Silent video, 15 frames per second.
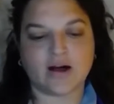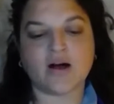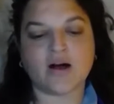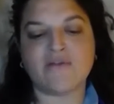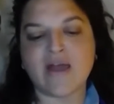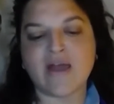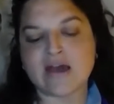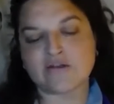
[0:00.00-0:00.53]

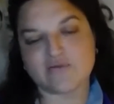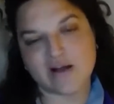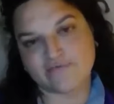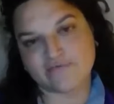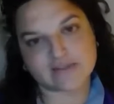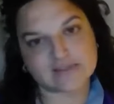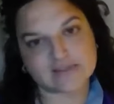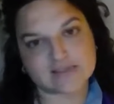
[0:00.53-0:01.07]
offhand
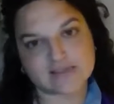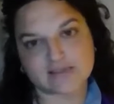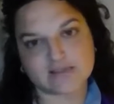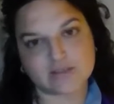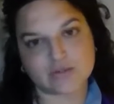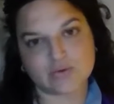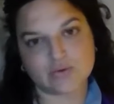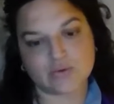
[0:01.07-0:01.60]
references
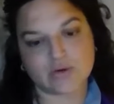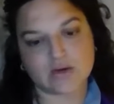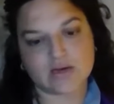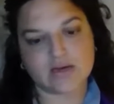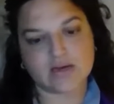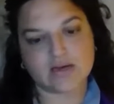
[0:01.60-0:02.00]
to